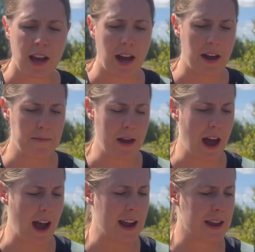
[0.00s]
Um,
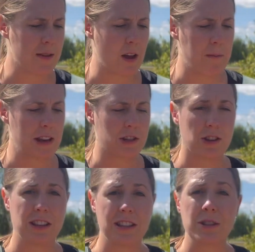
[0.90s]
I made
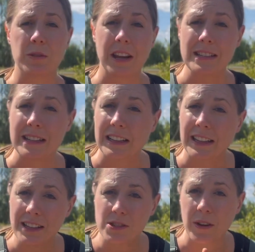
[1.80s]
sure that these were nice and
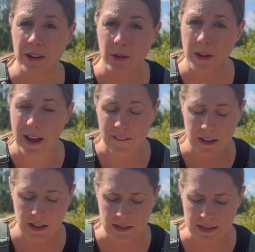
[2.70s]
clean so I don't have
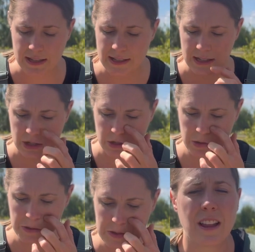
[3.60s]
any disease issues.